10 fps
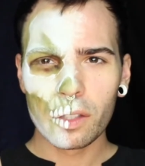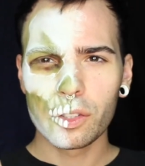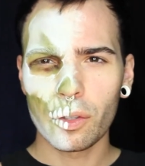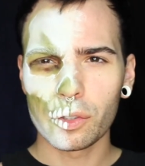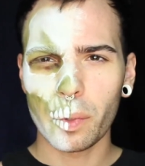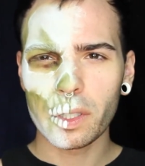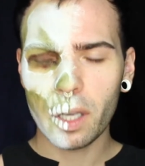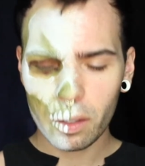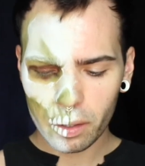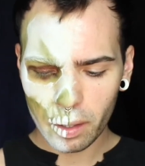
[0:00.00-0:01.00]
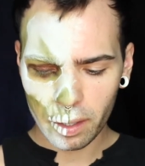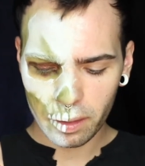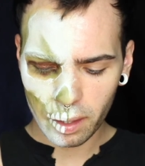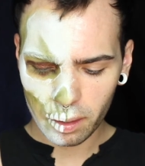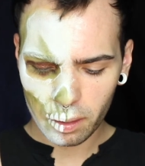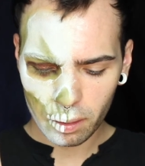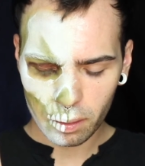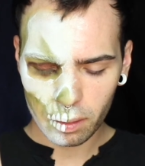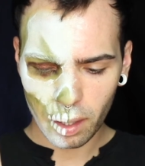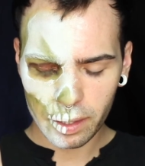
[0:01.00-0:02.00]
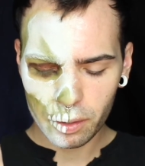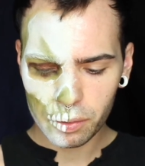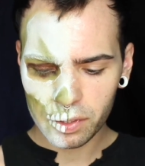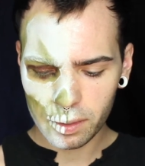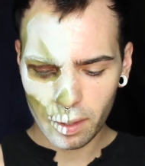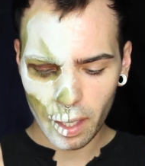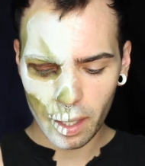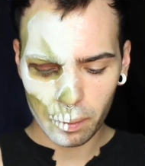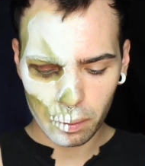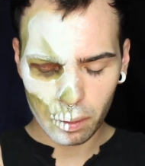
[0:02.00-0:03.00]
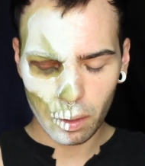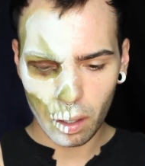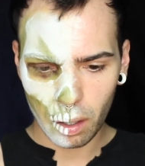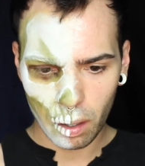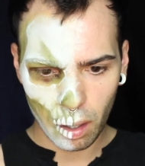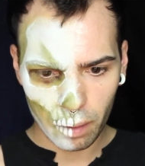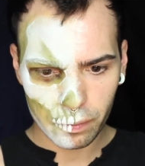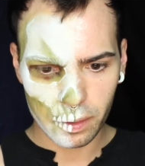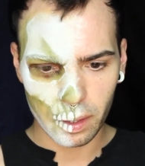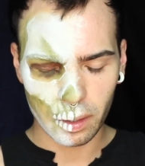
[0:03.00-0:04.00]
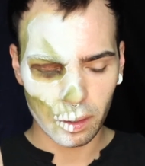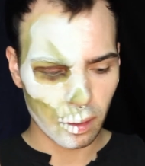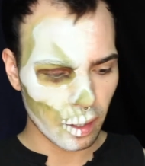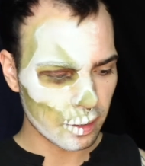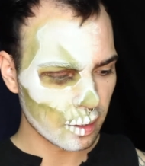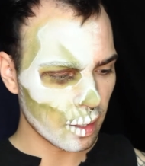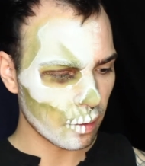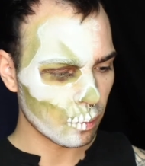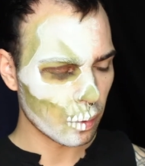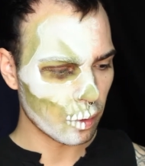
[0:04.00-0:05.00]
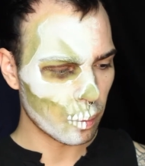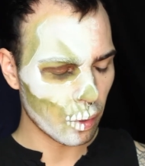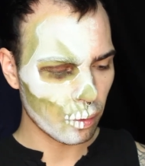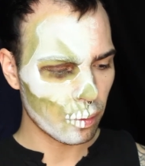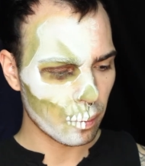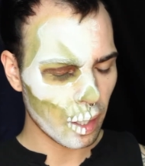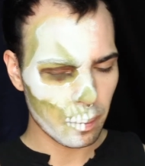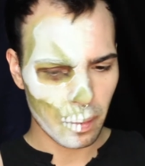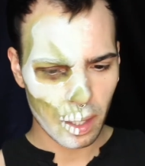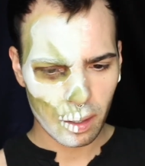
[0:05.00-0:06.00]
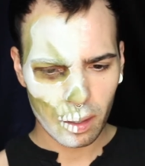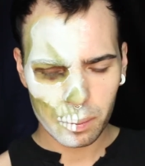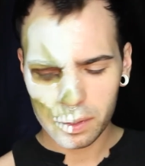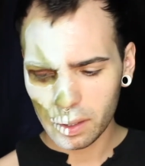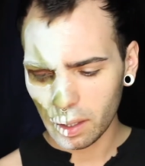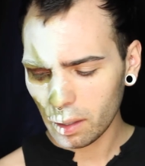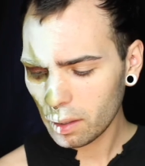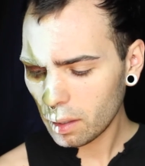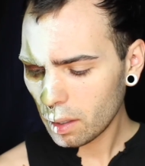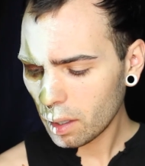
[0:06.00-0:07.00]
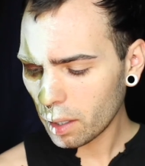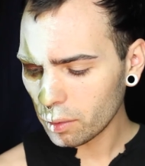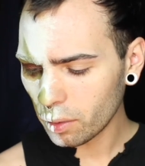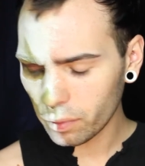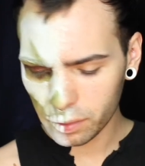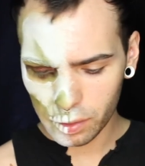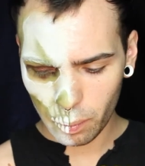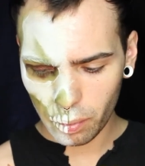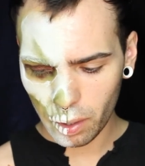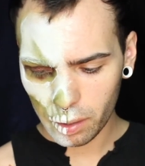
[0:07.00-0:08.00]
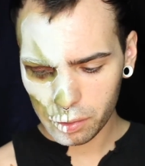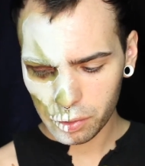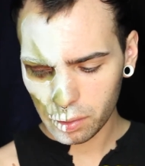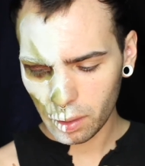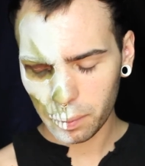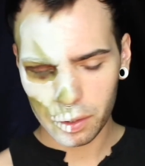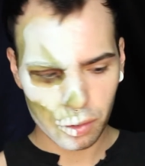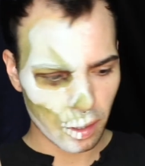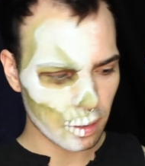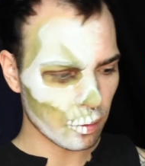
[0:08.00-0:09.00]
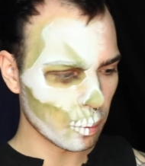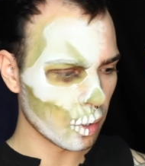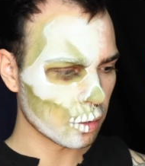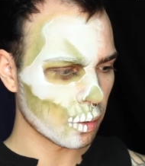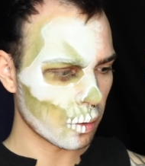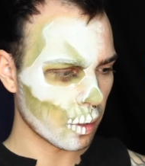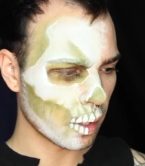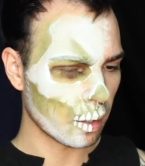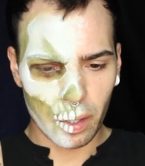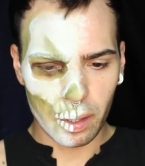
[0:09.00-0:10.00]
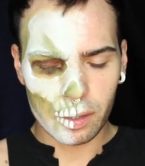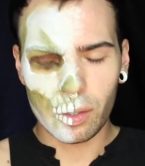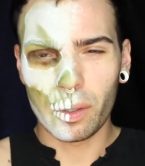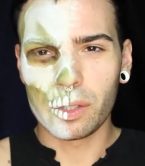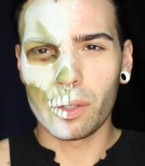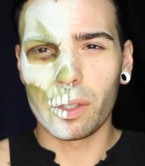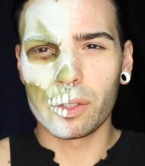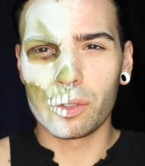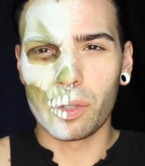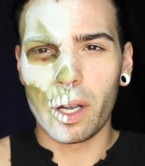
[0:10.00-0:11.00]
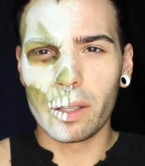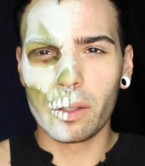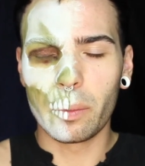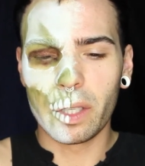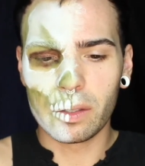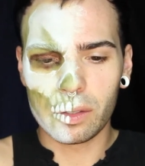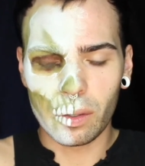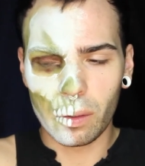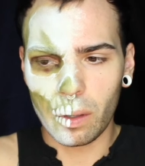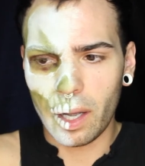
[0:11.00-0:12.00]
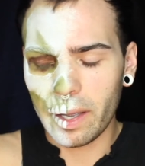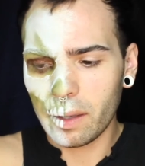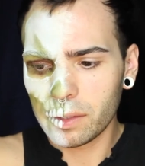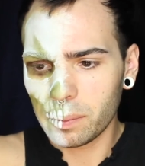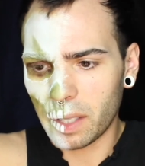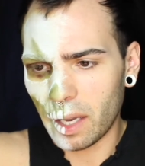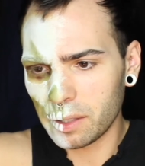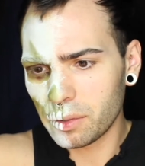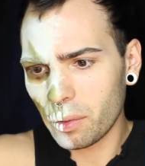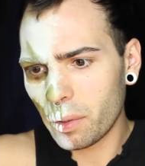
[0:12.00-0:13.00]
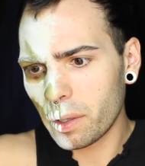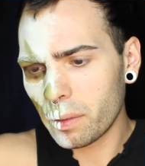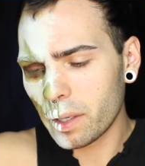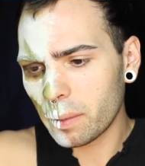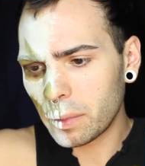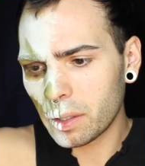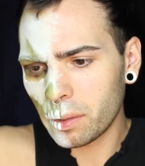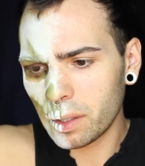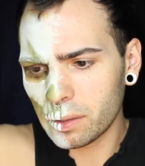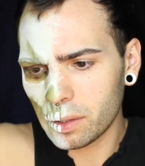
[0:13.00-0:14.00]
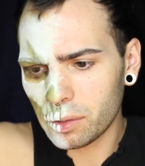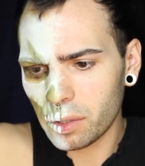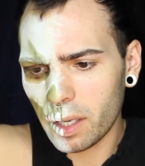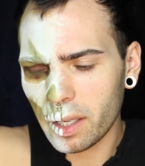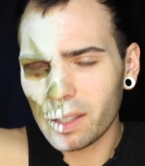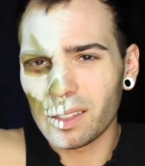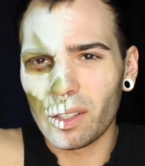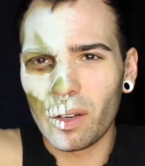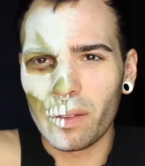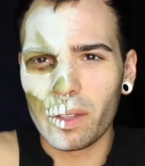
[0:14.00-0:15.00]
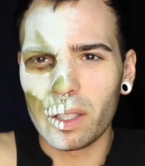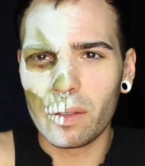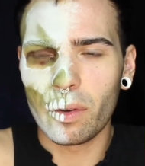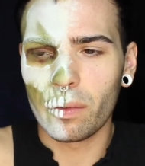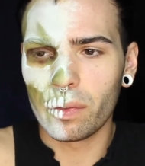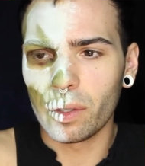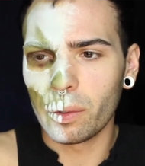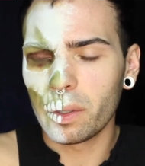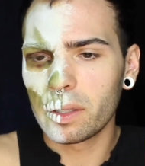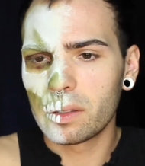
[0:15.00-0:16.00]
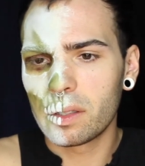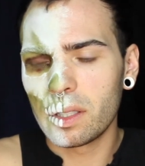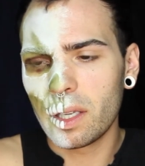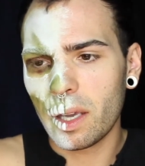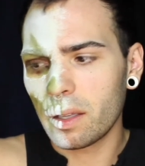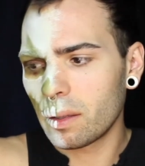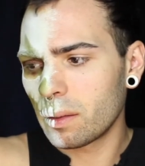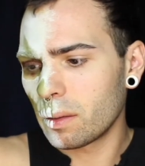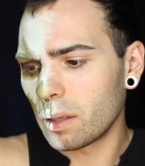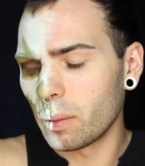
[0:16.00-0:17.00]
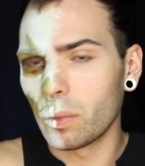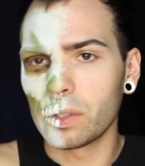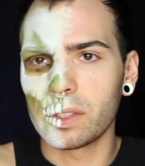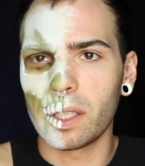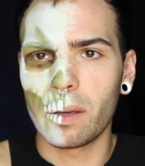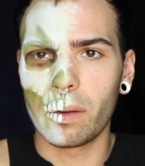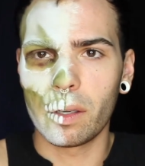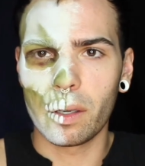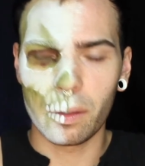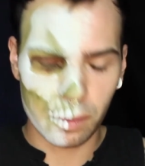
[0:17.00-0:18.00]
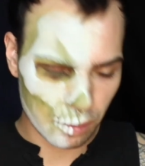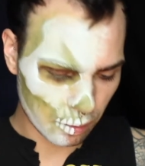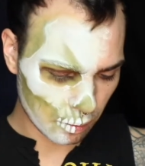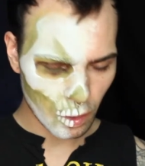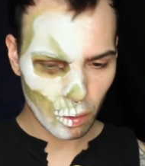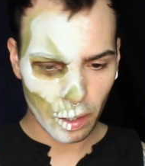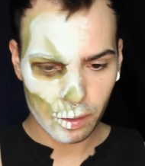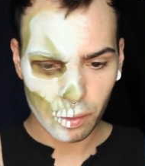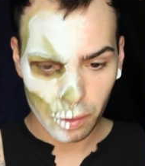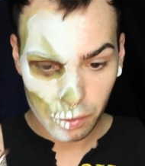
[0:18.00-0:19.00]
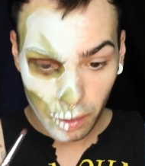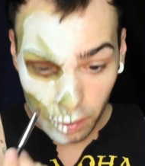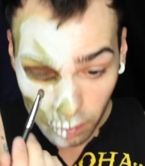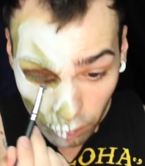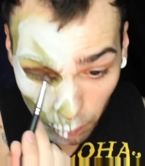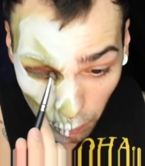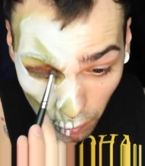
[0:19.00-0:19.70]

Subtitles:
So this red color, I think I used that often. I did that with both my makeups, and I don't know if it's the brush. I'm going to try a different brush real quick, but it's already starting to dry a little bit, so I have some castor oil that I'm going to try because I don't have the Evo fluid yet, and we'll see how it goes. Okay, so I tried a different